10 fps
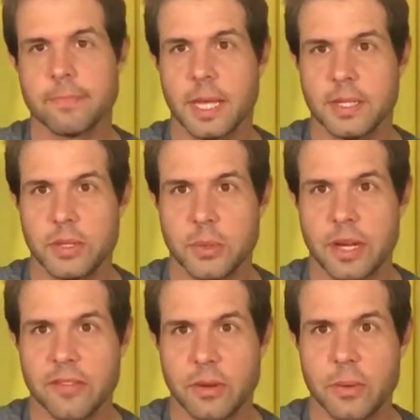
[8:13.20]
And do
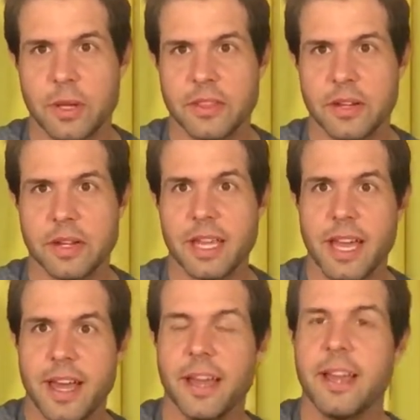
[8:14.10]
whatever you want there.
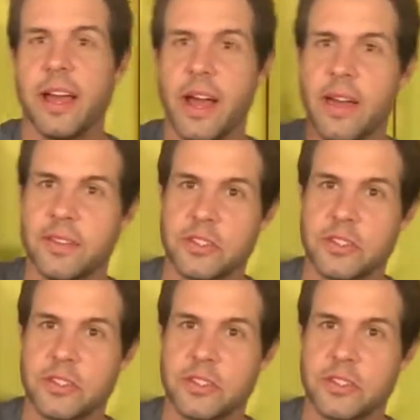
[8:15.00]
Yeah, I have a